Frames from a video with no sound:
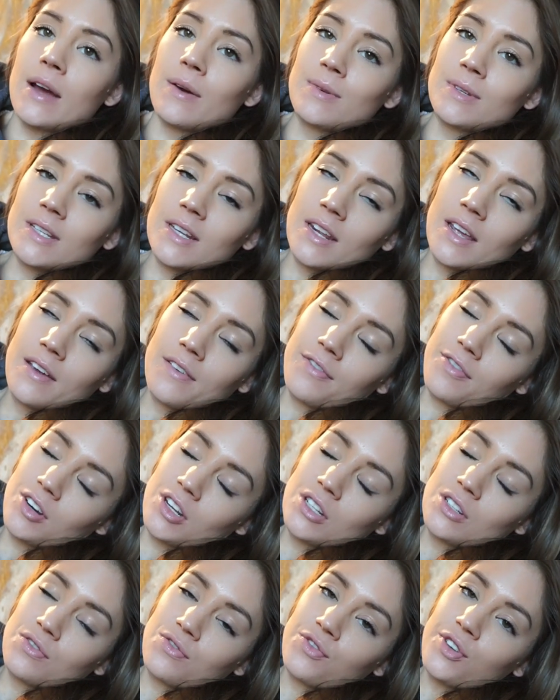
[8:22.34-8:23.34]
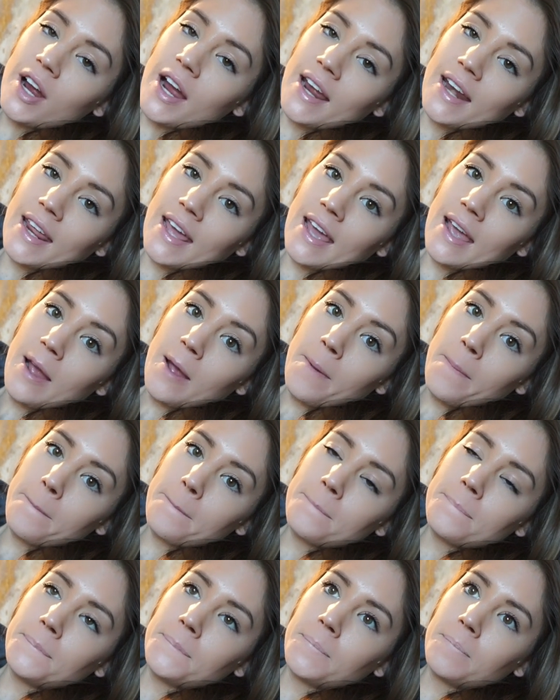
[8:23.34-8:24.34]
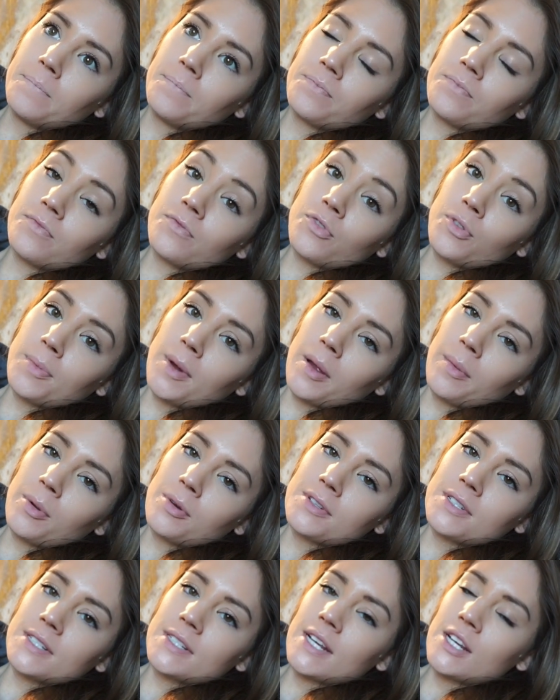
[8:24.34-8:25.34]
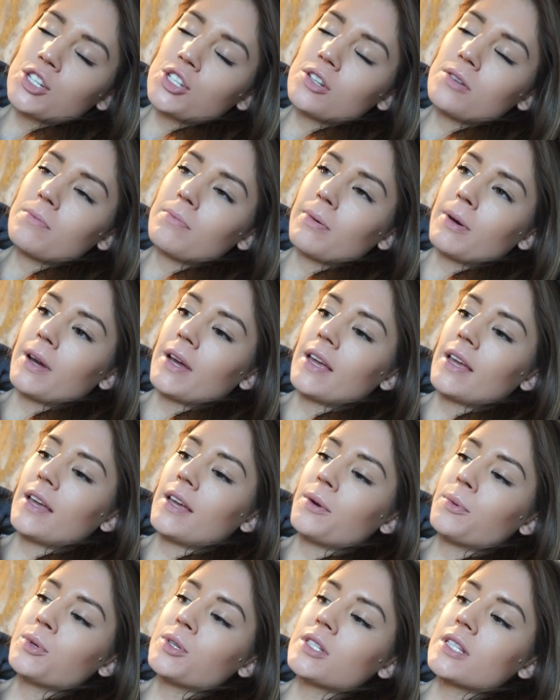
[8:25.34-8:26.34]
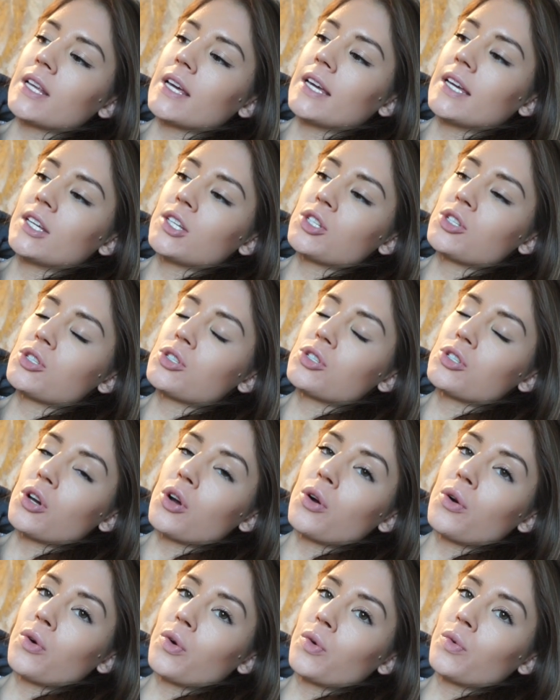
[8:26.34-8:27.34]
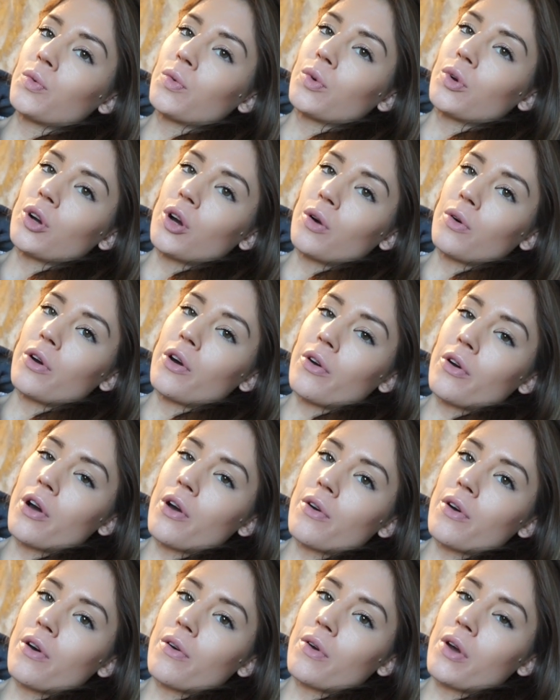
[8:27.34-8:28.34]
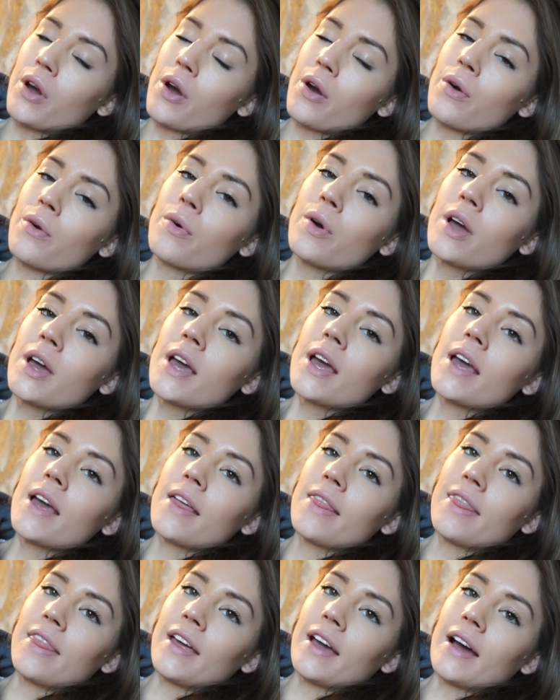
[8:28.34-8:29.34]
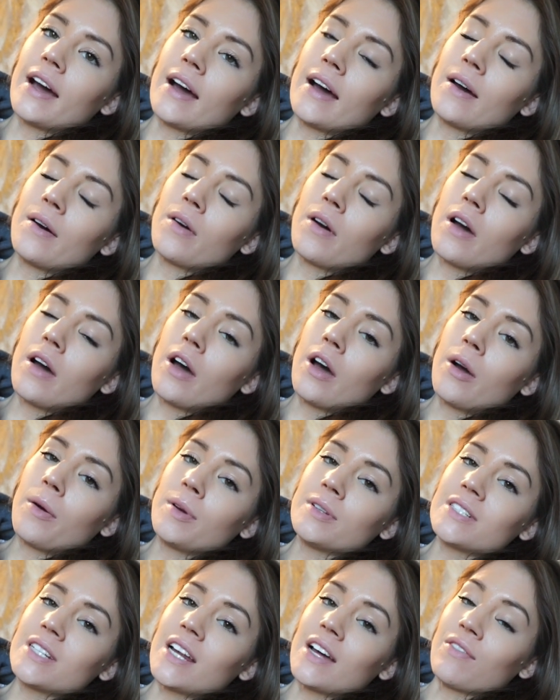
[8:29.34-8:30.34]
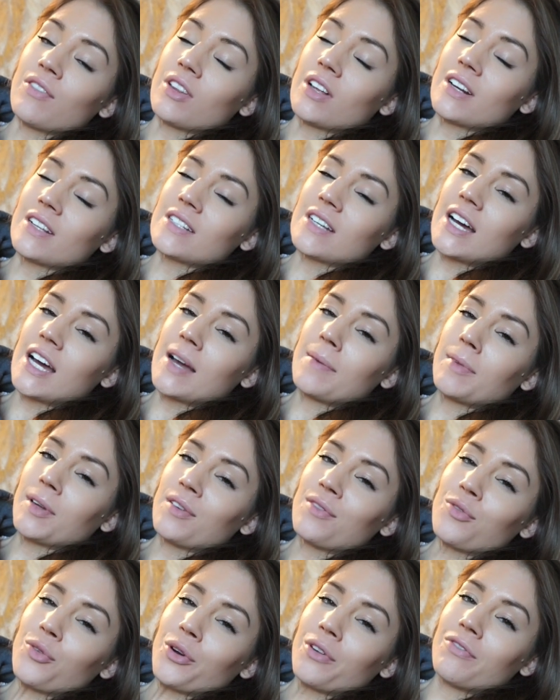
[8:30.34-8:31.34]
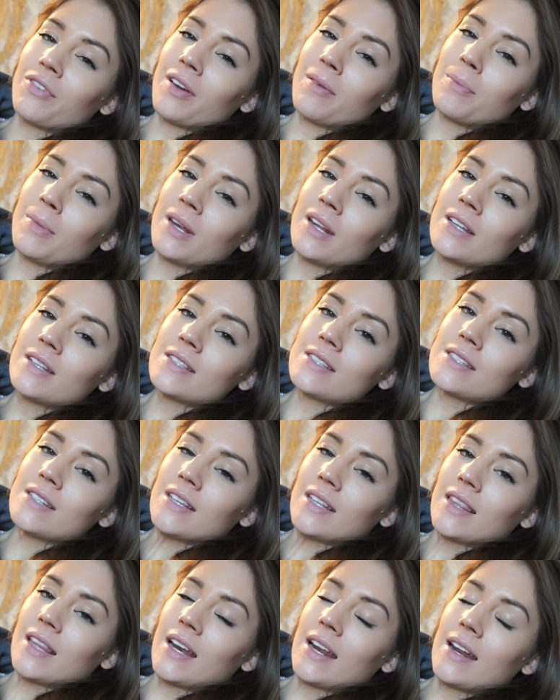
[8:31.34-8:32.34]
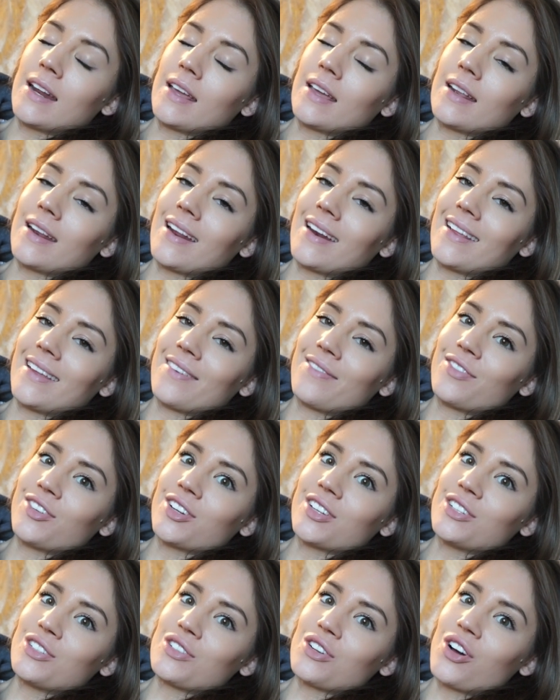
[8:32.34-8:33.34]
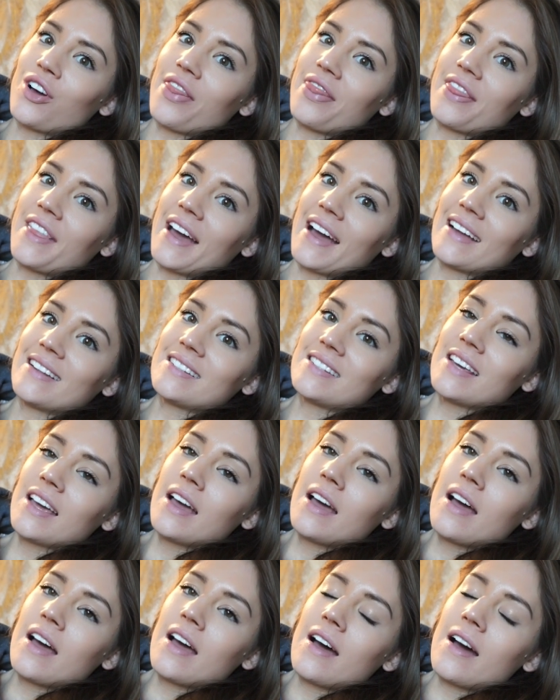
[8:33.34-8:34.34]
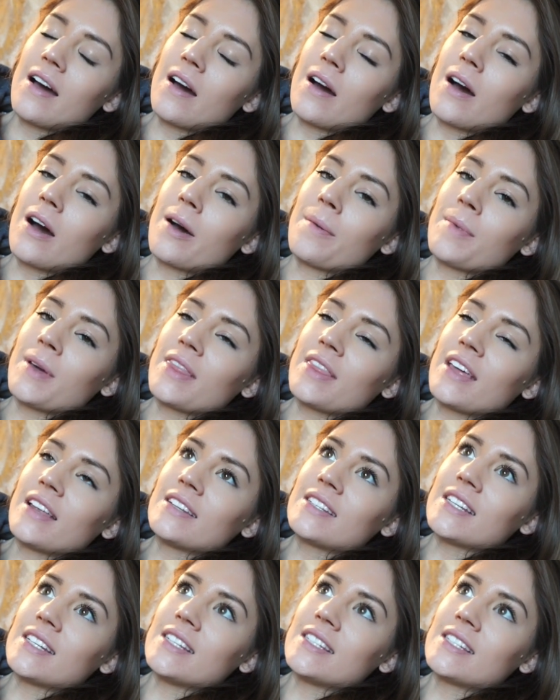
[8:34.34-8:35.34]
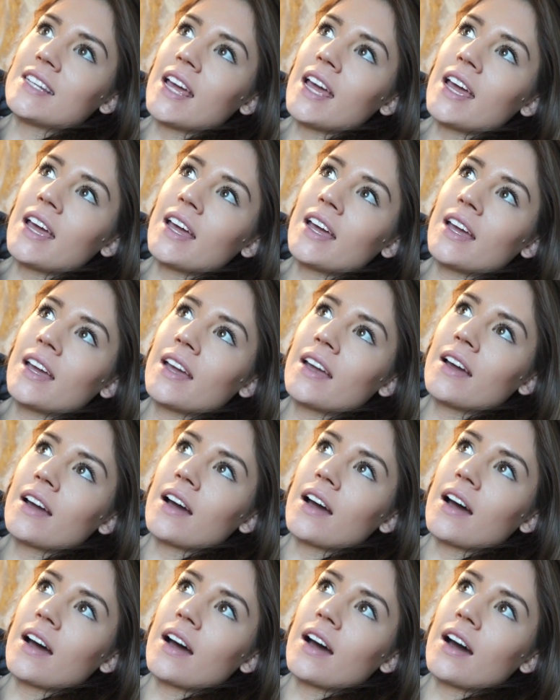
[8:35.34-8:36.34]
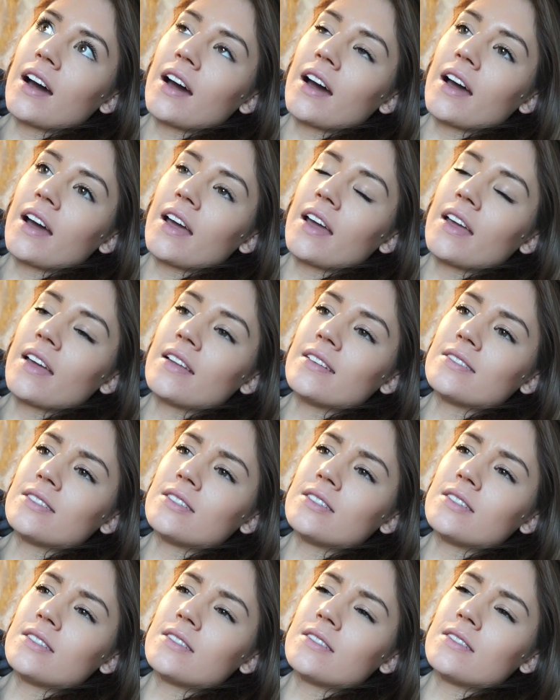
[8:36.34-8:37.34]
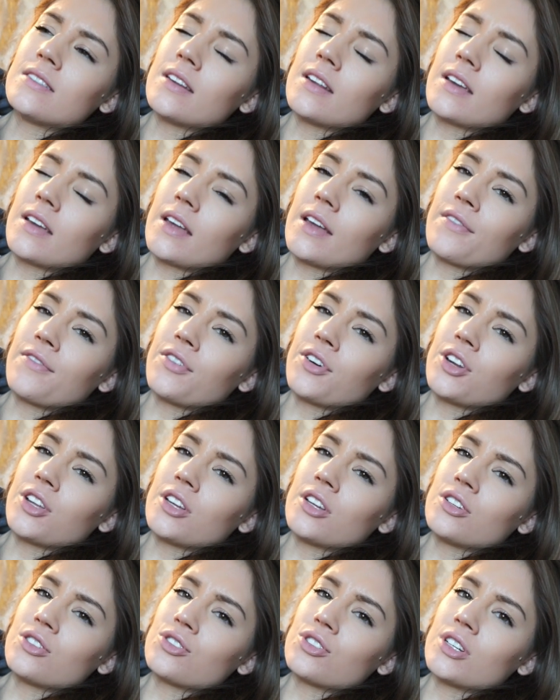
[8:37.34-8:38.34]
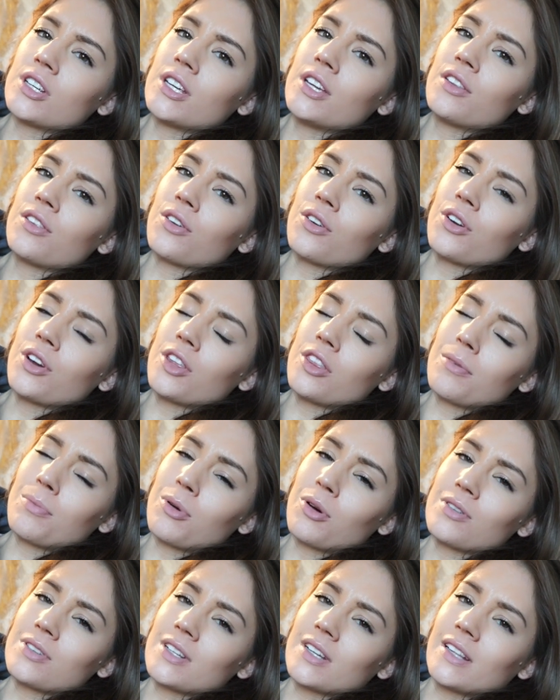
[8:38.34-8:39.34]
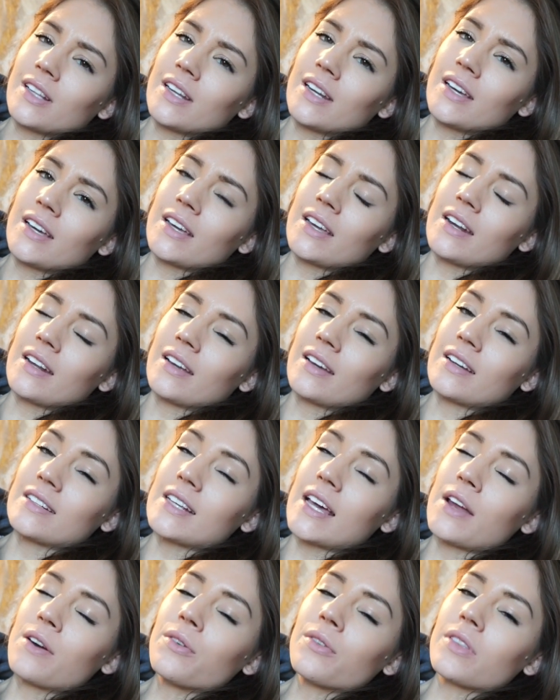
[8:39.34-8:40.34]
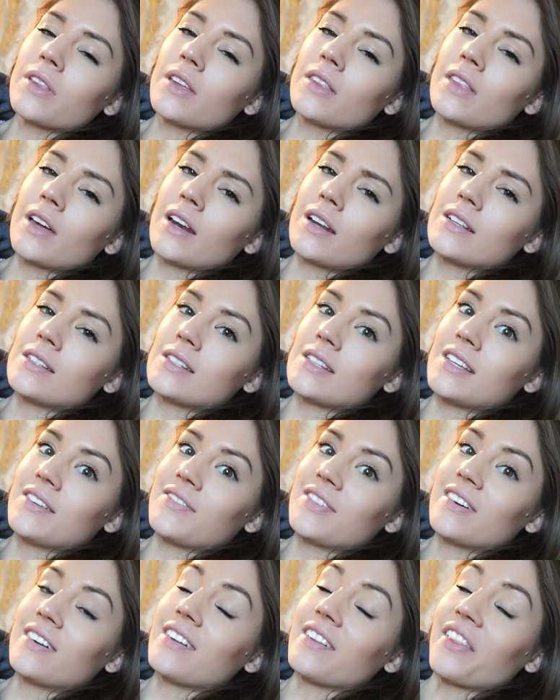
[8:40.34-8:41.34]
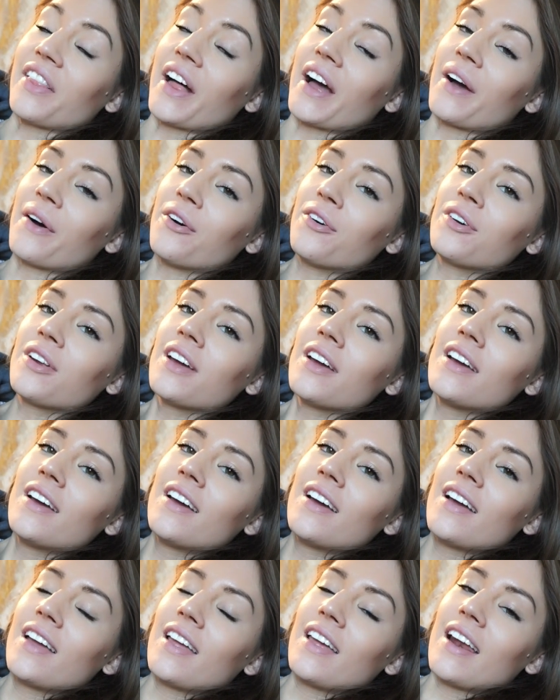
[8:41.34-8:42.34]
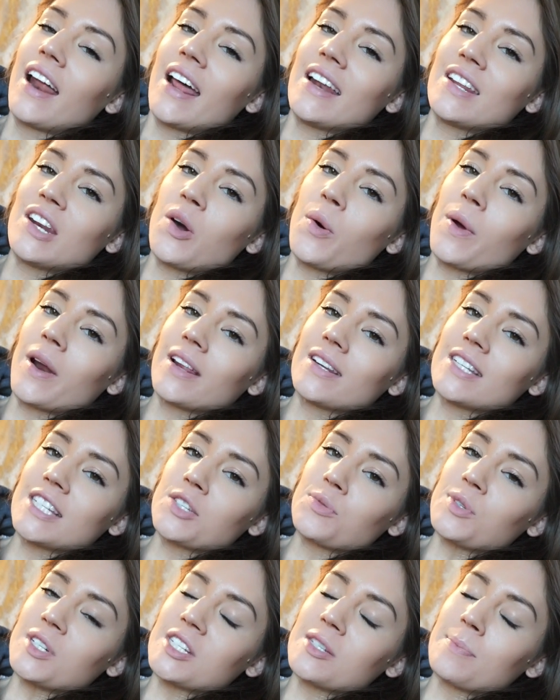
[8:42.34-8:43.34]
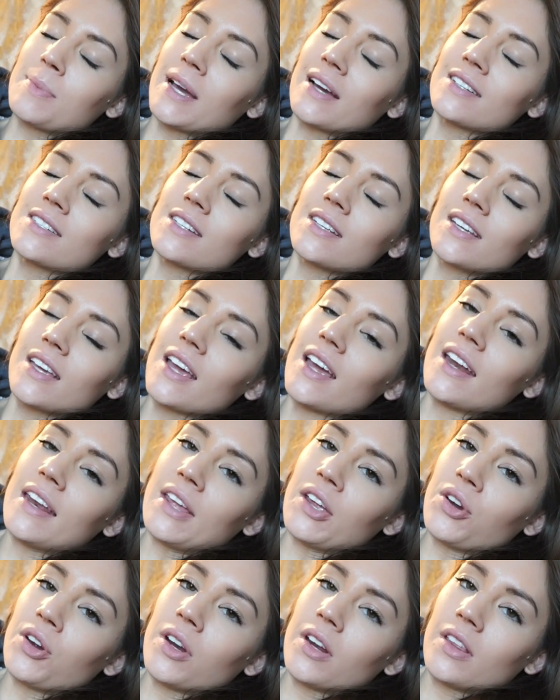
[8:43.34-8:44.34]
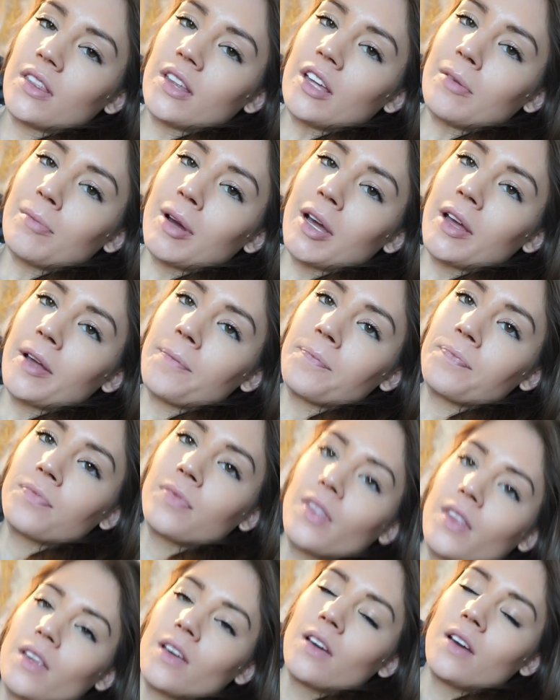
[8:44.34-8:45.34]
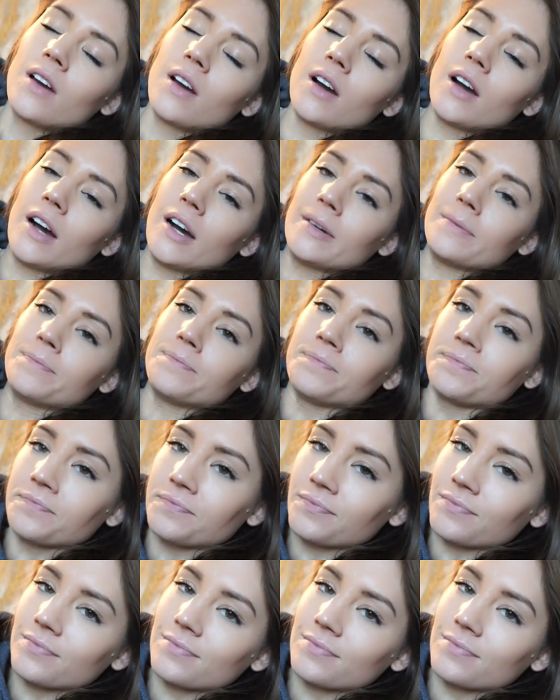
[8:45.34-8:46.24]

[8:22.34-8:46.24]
I was gonna get footage Friday for my posing session, but it was like so go, go, go, go, go that uh, we didn't have a lot of time, like 45 minutes, that I didn't get any footage on that. Um, and then today I didn't get footage either in the posing clinic and because I don't think that is even allowed and I didn't want to disrespect Kenny or anything by um,